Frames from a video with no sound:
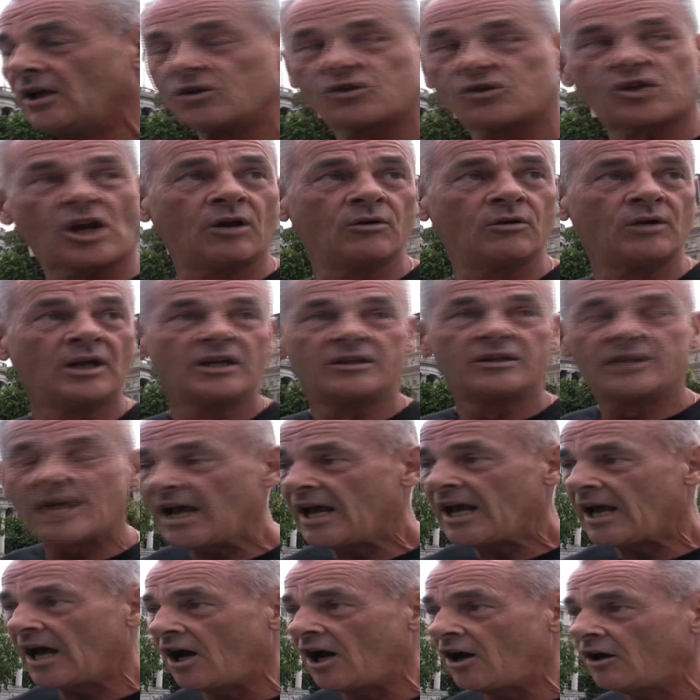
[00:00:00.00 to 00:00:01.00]
So
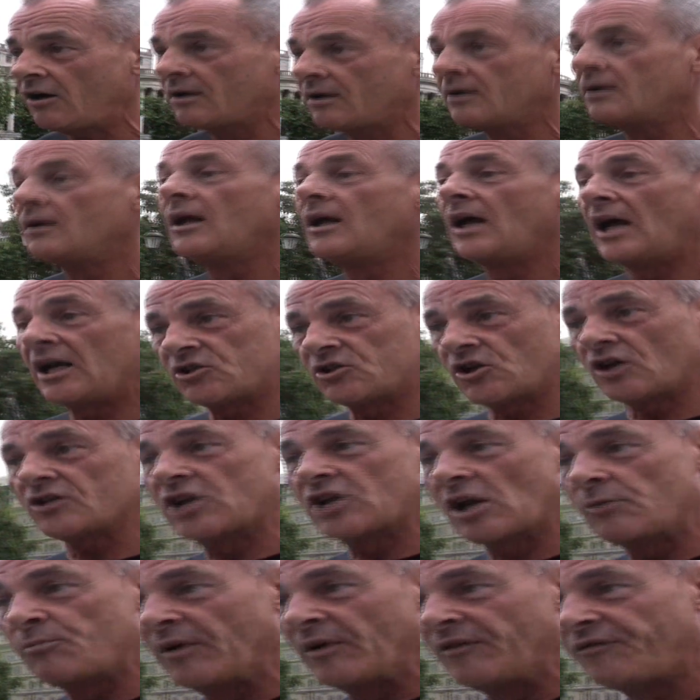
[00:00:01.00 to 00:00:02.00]
now, as I
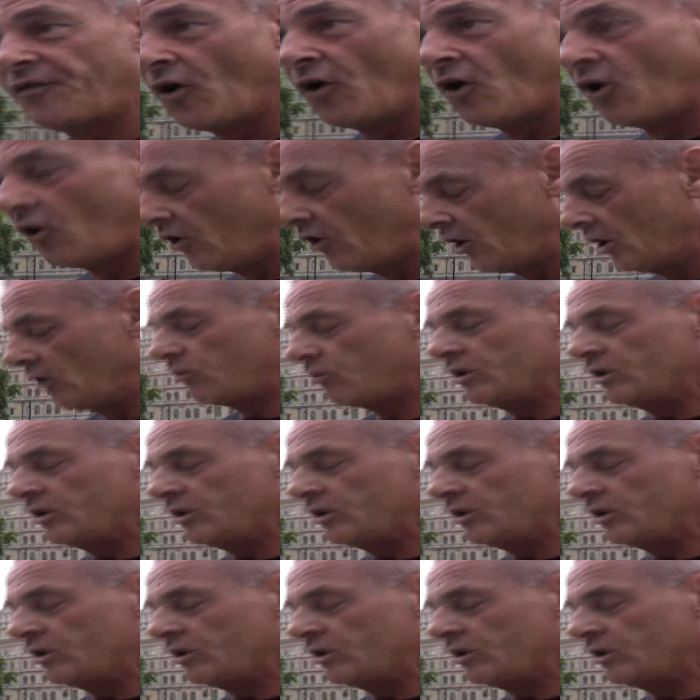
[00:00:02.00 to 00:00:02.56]
said before,